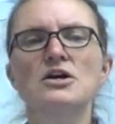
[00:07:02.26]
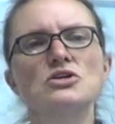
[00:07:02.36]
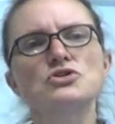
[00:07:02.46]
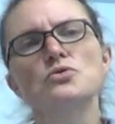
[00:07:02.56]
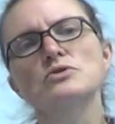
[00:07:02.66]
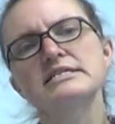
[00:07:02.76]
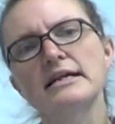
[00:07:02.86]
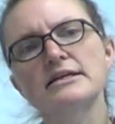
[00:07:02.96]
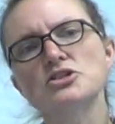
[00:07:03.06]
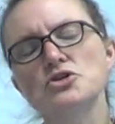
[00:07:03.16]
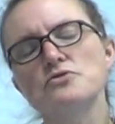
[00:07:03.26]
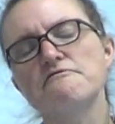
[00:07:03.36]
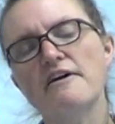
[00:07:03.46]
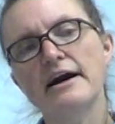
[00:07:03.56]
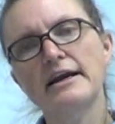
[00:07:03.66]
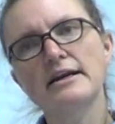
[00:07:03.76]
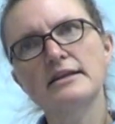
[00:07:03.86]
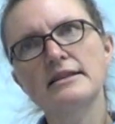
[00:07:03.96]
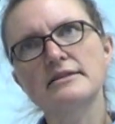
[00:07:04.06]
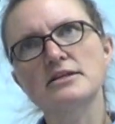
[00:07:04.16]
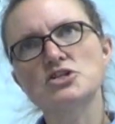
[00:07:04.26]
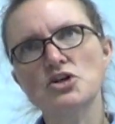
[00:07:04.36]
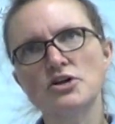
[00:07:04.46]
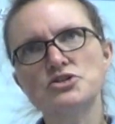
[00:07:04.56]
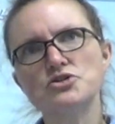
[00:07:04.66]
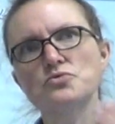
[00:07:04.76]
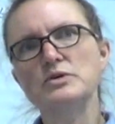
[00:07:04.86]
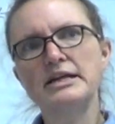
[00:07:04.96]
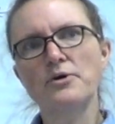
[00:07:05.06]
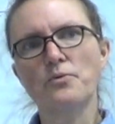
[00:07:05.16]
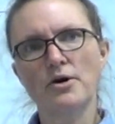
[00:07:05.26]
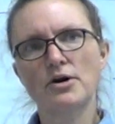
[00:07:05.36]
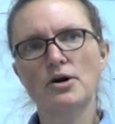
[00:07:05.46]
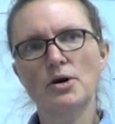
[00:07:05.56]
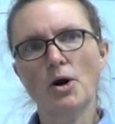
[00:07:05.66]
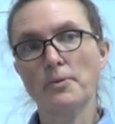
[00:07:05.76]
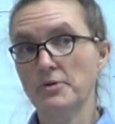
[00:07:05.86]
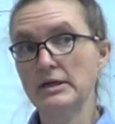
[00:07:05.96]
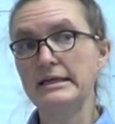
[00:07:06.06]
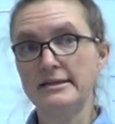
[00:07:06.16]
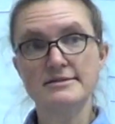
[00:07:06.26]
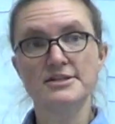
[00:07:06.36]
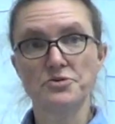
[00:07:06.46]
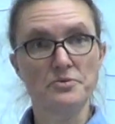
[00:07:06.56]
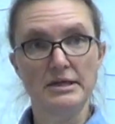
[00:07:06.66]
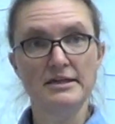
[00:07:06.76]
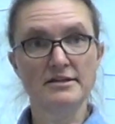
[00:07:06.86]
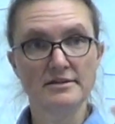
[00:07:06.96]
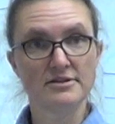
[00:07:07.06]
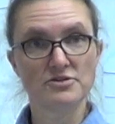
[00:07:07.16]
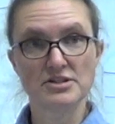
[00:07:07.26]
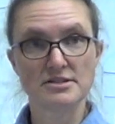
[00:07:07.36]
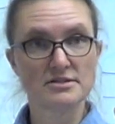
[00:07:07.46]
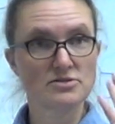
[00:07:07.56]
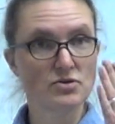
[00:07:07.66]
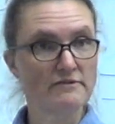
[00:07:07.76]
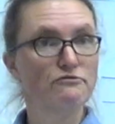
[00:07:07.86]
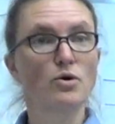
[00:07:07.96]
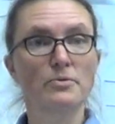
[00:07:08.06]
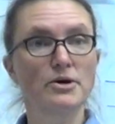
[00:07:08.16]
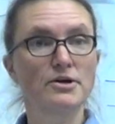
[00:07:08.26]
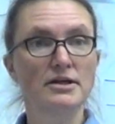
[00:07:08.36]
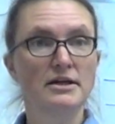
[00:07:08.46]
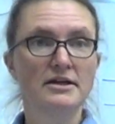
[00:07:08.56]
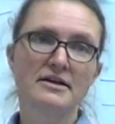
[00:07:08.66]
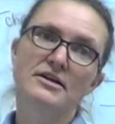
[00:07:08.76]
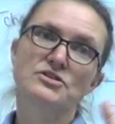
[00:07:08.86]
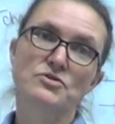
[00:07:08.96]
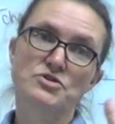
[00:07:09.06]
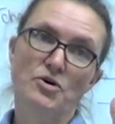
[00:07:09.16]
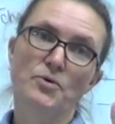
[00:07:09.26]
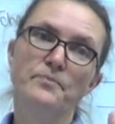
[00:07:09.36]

So, Sala, do you find that the charts you read at work are pretty easy to read? They're just straightforward? So.